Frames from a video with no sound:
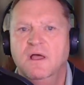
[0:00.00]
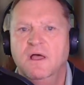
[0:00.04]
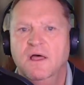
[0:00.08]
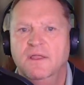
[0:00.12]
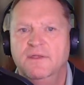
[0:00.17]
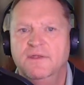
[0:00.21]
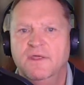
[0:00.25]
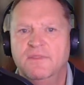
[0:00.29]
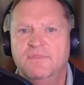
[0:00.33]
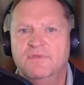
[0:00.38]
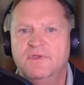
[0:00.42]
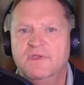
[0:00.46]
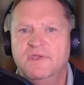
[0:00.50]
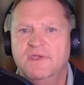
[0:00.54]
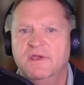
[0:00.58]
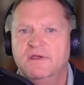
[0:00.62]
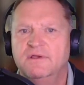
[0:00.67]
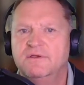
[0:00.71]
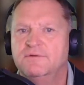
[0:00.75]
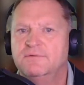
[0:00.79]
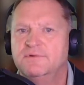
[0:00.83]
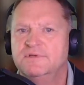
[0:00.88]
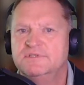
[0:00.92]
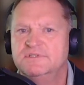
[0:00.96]
Another
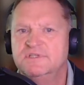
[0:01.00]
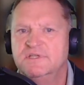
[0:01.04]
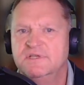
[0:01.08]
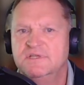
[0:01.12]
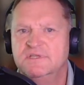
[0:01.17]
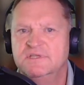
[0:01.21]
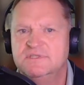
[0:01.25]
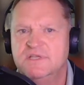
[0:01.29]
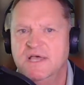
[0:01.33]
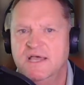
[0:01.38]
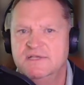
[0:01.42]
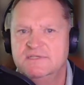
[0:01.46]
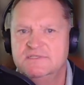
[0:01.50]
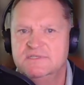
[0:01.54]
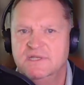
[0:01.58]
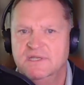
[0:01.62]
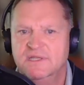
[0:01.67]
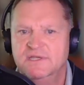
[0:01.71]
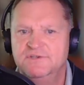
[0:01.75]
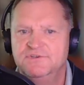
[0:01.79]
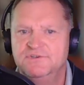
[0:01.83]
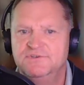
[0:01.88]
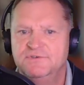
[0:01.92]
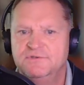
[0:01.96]
characteristic is
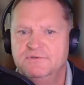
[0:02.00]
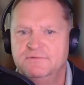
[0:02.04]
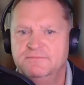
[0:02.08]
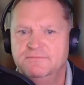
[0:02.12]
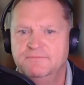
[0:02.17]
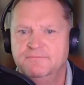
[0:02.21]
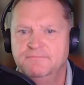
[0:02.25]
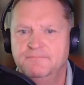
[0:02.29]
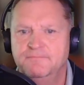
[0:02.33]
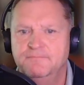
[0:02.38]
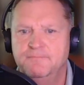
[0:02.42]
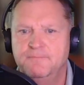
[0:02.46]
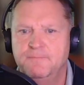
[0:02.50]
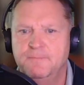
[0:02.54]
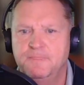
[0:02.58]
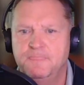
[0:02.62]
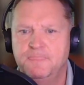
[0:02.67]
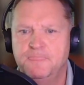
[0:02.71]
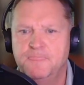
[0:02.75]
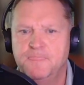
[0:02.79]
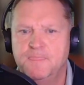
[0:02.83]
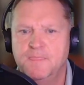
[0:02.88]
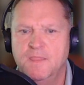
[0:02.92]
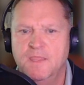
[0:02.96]
isolation.
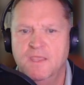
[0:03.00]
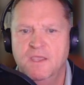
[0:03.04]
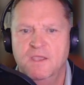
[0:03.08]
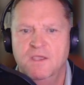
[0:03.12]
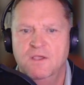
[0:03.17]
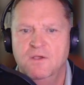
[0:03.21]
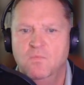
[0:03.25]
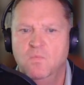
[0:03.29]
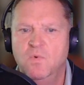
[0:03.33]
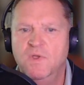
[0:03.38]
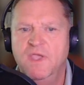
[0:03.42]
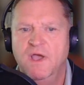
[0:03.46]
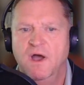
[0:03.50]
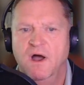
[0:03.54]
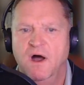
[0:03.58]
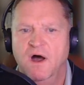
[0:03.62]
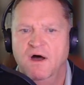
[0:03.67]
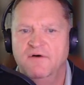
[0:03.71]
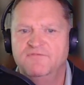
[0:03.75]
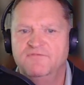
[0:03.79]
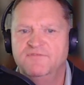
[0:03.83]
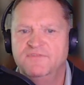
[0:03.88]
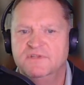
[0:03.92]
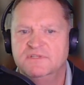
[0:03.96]
We
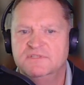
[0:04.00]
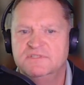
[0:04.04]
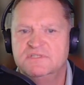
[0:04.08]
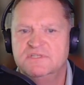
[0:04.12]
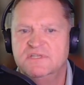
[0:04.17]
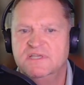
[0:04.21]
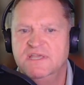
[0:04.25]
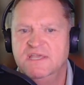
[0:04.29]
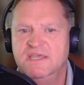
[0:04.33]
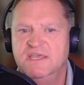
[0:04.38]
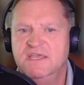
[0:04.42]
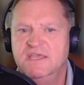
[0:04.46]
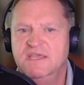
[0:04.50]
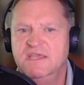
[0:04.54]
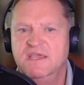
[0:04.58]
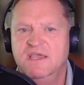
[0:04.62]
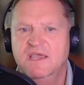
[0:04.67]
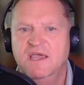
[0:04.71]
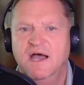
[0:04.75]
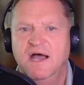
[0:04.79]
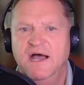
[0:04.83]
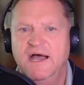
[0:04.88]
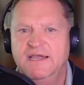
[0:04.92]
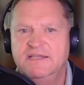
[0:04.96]
often see
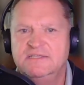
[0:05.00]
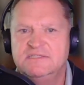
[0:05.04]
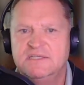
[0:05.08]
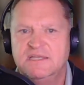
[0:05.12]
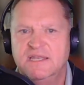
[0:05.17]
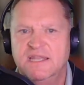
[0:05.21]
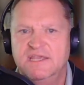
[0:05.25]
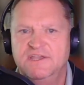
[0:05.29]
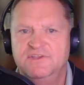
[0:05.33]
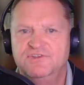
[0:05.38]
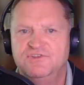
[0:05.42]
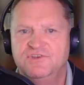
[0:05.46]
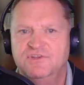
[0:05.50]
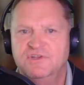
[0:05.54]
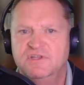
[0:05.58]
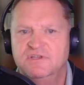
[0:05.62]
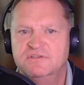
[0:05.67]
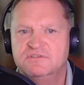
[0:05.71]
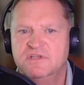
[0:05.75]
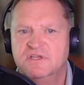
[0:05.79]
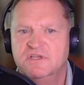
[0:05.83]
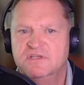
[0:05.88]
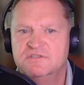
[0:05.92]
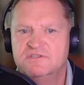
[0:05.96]
isolation
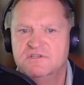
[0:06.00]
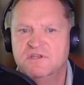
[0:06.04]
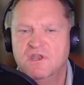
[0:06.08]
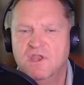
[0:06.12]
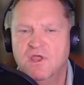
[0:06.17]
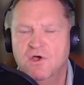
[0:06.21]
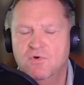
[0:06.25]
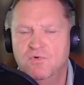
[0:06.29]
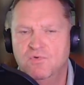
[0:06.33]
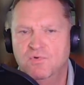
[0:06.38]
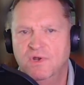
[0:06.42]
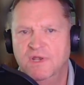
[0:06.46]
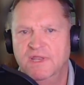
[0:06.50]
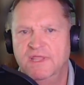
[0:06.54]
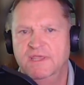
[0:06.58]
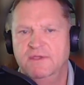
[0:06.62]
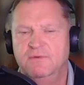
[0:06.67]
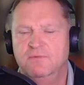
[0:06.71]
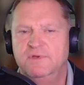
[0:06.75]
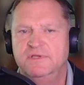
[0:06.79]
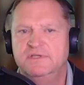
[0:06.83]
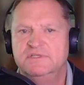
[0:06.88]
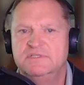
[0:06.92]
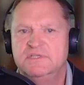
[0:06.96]
as lonely.
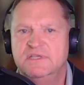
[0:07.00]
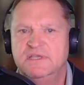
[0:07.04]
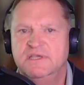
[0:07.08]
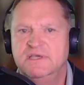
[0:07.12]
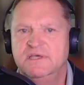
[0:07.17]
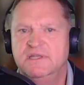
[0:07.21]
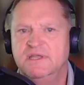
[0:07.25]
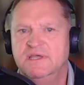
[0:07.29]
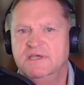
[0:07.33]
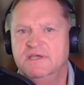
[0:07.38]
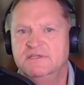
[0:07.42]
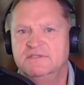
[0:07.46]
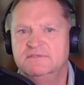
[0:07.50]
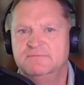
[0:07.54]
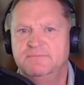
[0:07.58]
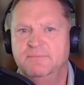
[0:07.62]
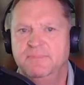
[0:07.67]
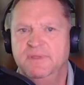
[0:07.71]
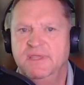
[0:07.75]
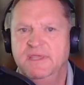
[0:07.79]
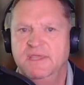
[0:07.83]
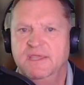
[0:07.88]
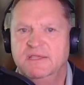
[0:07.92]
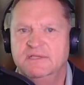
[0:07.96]
We see it as
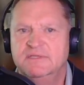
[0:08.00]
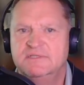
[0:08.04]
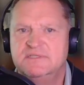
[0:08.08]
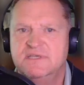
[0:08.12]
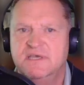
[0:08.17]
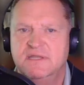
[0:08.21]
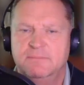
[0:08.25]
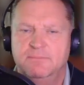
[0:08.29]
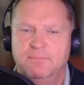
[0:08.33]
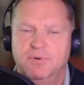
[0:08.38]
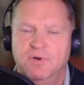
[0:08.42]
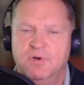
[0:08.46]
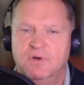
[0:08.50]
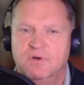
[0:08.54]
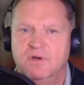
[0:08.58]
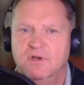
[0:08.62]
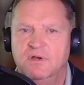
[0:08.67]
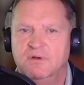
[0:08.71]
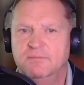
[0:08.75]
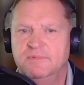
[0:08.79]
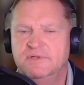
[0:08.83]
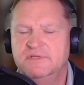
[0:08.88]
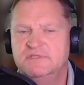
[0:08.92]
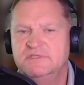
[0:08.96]
being set
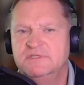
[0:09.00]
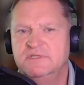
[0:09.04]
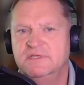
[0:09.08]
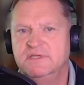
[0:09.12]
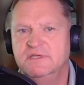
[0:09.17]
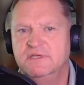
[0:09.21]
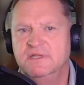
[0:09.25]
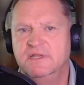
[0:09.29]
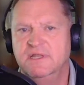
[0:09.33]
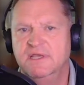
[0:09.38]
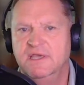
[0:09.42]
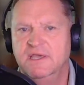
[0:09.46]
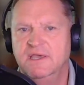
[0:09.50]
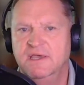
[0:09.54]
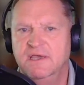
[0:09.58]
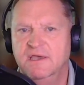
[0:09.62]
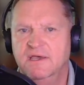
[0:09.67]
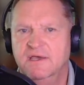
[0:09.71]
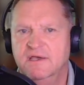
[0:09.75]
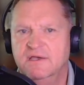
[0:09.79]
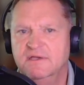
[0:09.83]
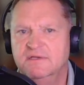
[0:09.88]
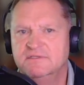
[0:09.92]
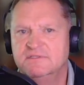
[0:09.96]
apart. We see it
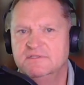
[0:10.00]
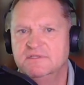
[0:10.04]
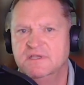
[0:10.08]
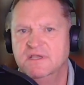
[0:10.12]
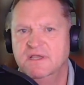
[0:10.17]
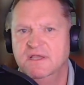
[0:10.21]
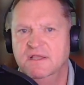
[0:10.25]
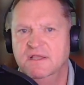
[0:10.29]
as